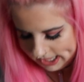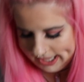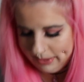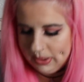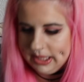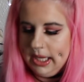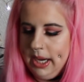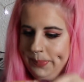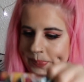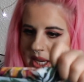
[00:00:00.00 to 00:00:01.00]
It was
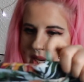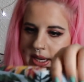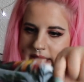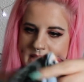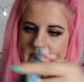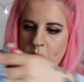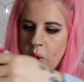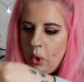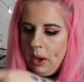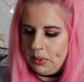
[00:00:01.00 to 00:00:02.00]
it's this
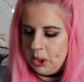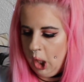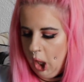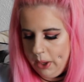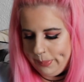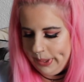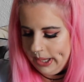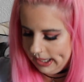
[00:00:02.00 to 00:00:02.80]
crop top.